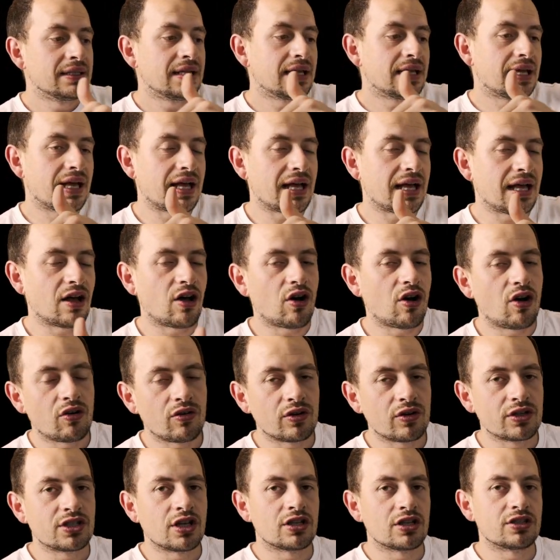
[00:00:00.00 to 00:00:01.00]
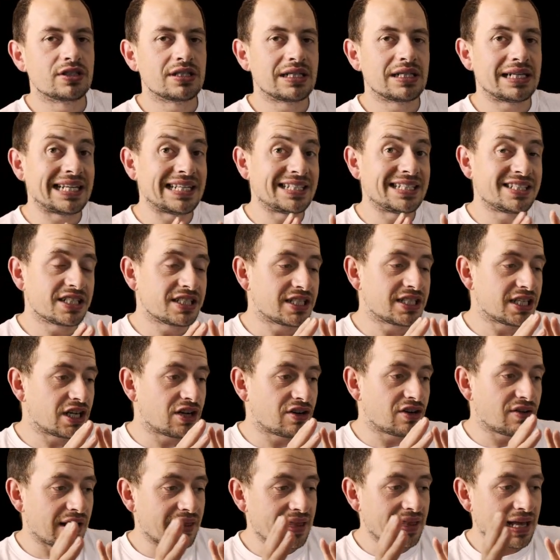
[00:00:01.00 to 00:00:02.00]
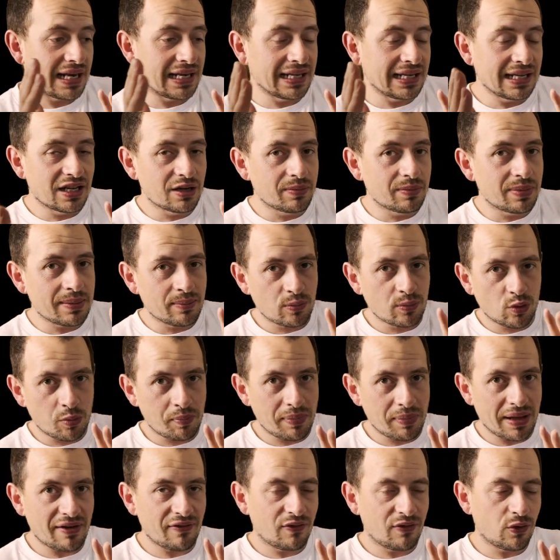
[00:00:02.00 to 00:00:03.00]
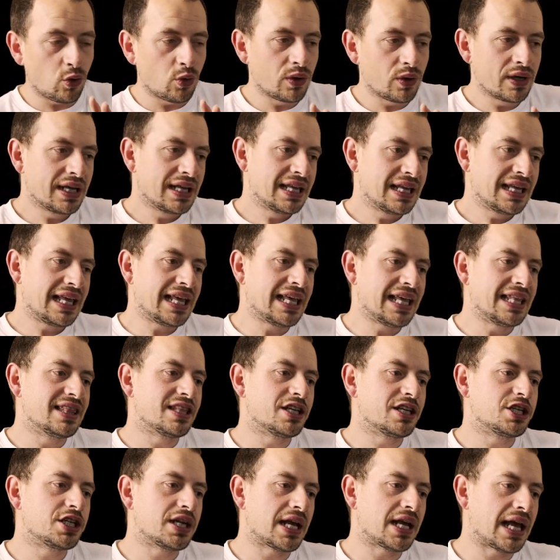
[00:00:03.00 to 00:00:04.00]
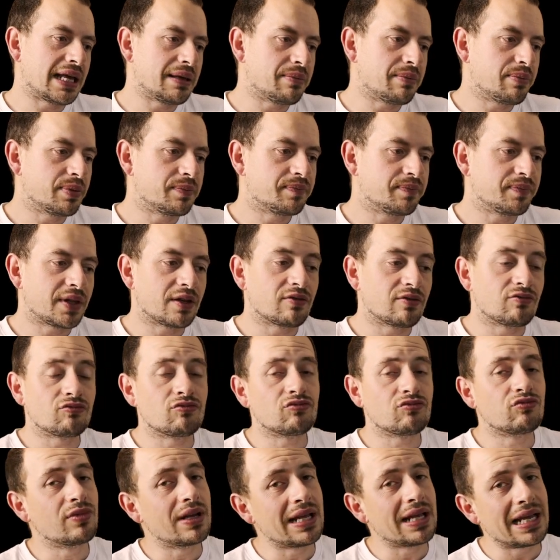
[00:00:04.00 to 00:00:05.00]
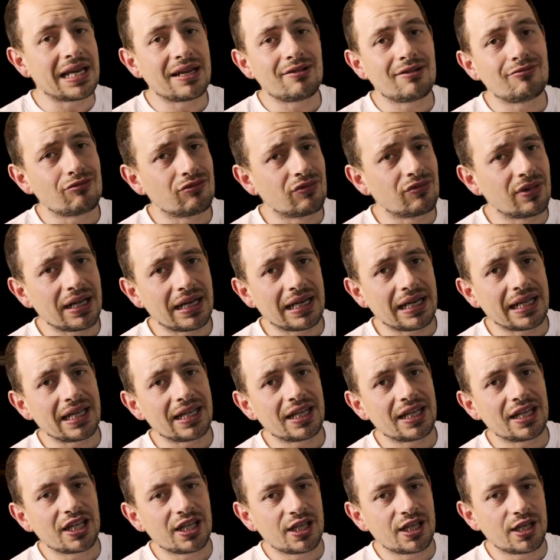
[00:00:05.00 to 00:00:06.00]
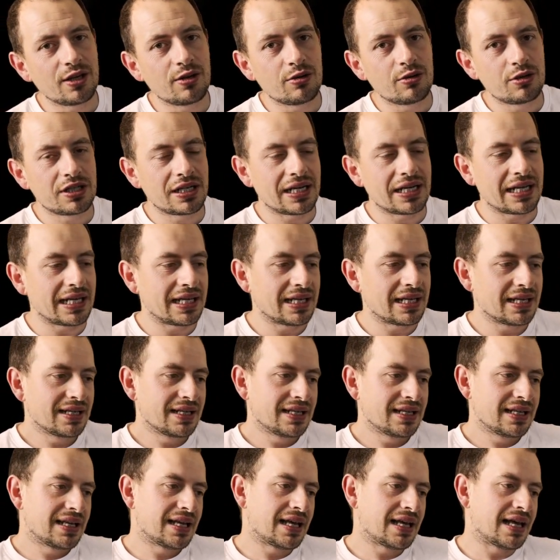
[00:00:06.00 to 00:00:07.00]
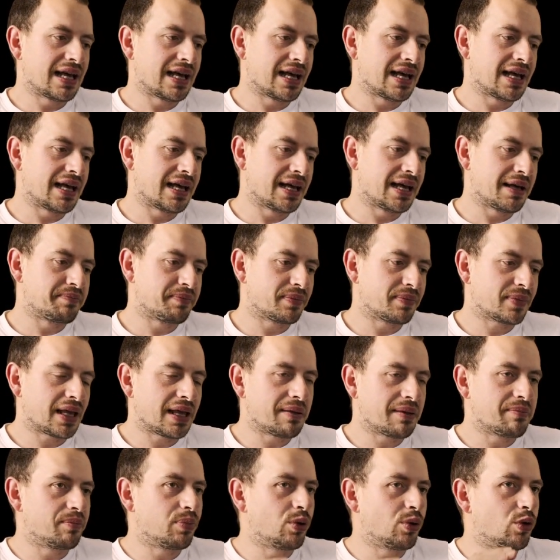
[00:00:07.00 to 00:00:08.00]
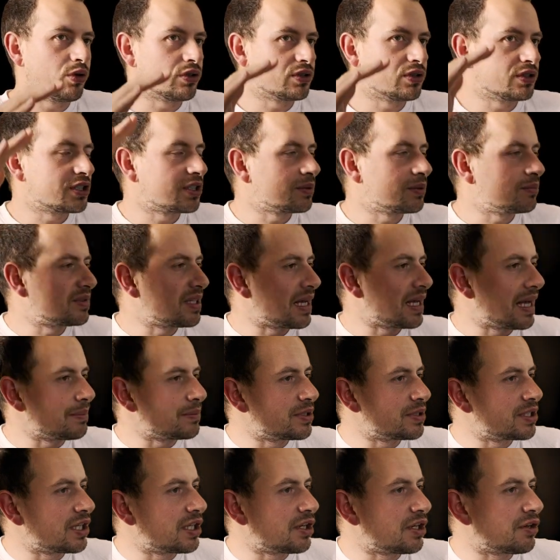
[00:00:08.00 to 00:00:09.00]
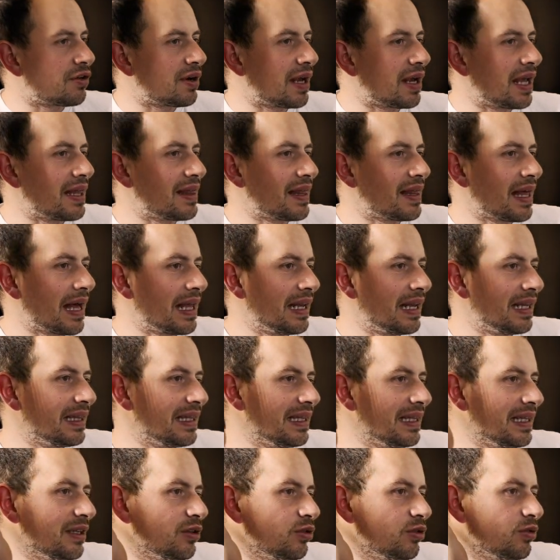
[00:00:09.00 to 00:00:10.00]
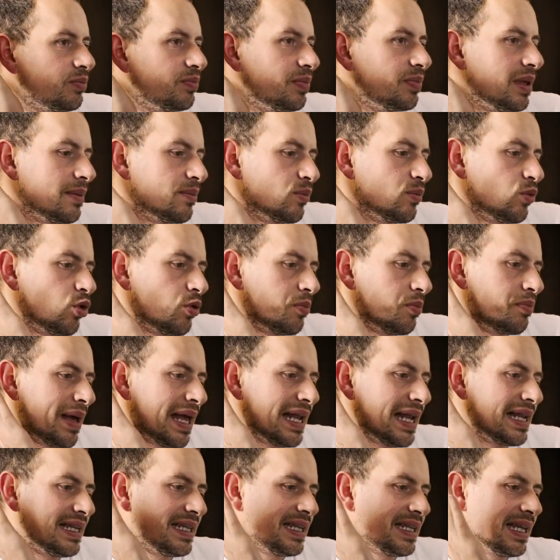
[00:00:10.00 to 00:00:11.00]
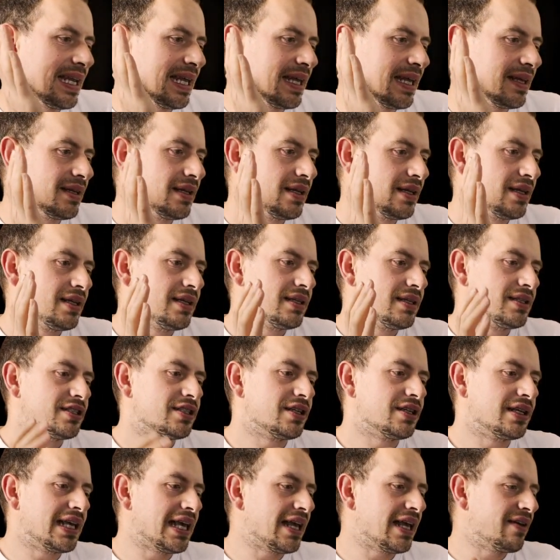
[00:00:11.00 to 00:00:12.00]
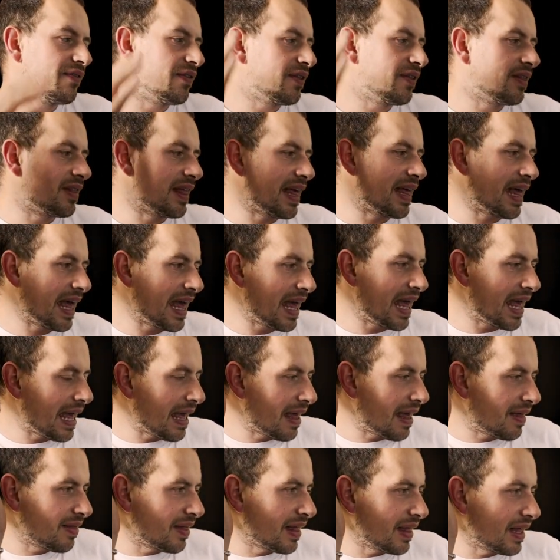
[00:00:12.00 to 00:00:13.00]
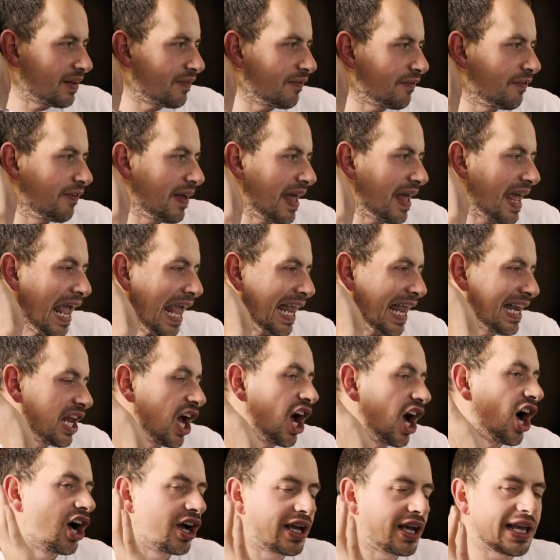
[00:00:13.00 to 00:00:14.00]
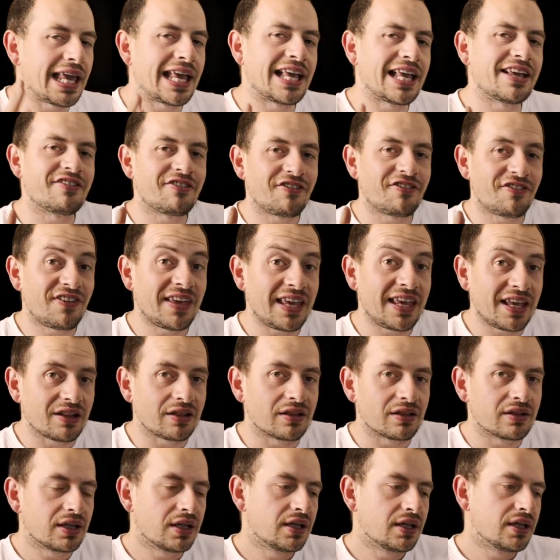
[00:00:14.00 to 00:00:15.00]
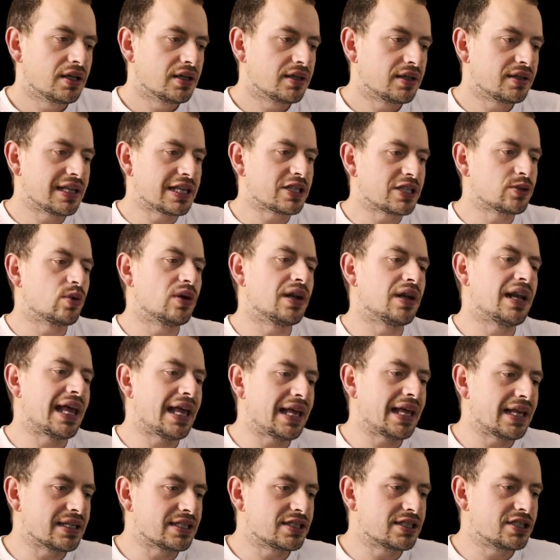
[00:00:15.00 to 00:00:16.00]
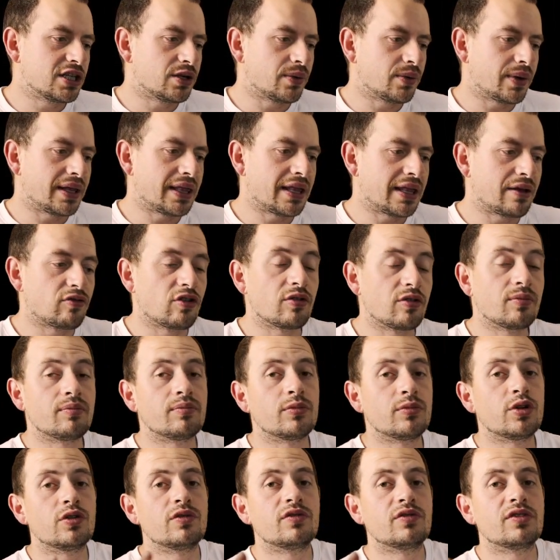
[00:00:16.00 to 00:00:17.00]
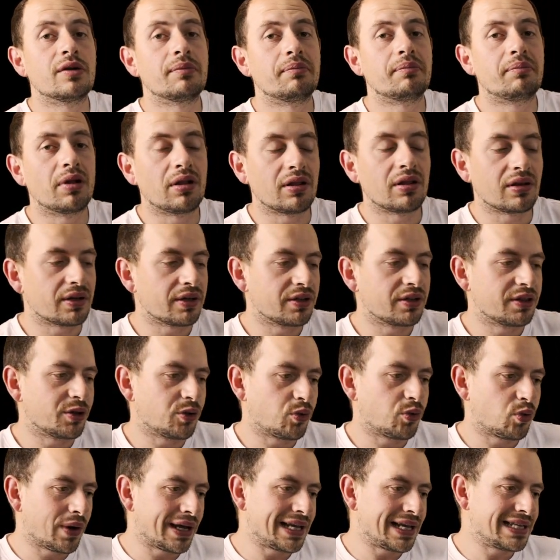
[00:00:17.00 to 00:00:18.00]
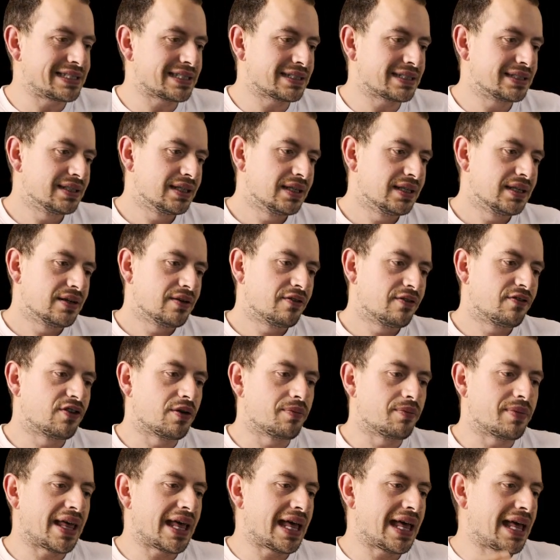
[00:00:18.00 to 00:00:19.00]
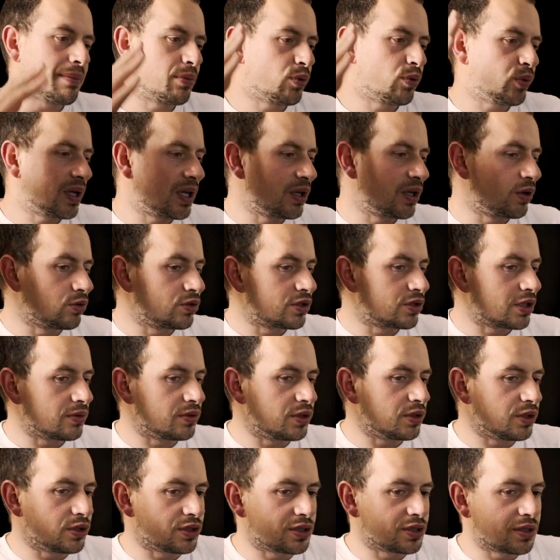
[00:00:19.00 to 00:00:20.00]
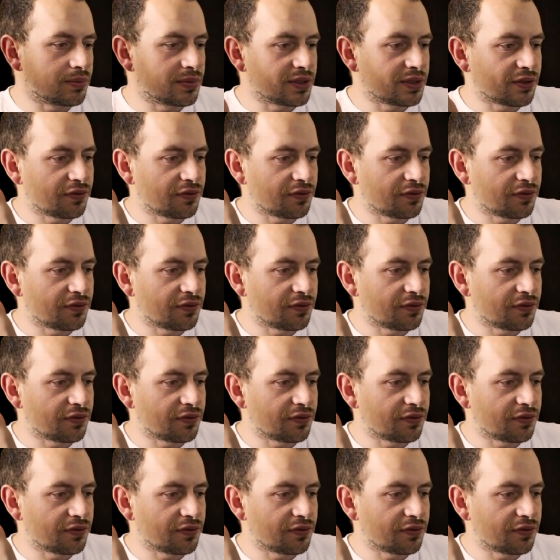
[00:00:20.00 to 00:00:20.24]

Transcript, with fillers: uh, horizontally, just to create that little bit more bevel in the shape. Really, really hugely um, important sometimes to create that little bit more bend in it, to give the hair that head-hugging feel. And that's what layers do, eh? They remove the bulk and the weight from the hair, but we can also use them to